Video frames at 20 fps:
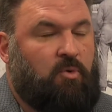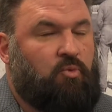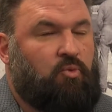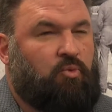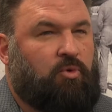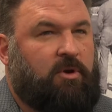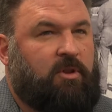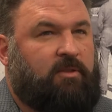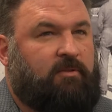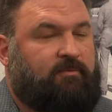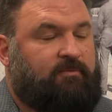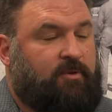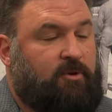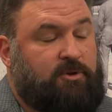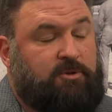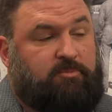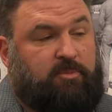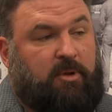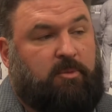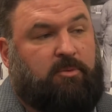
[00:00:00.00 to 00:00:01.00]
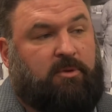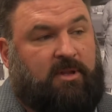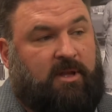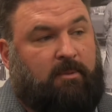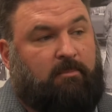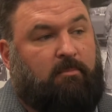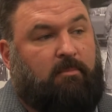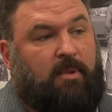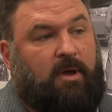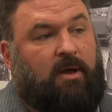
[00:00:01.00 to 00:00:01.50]
one of the first people
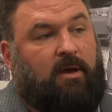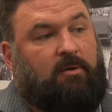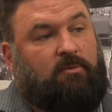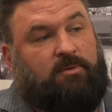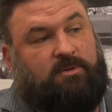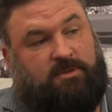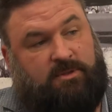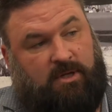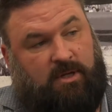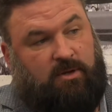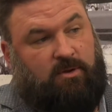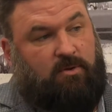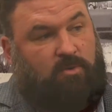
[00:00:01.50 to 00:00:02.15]
I met was Ted